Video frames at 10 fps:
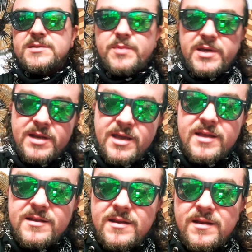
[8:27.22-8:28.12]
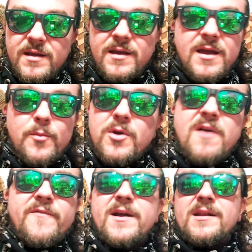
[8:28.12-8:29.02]
is being hidden, and we're
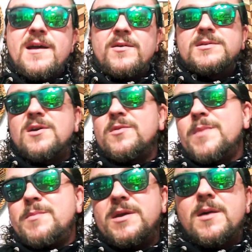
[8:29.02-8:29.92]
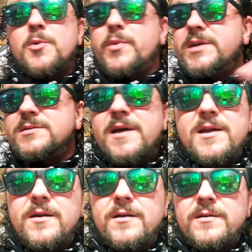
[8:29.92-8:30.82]
not finding out until maybe a couple weeks
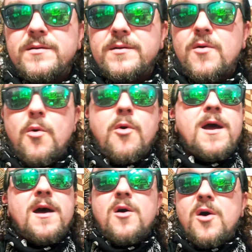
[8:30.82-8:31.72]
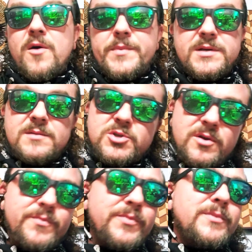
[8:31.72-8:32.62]
later or at all, because I'm sure,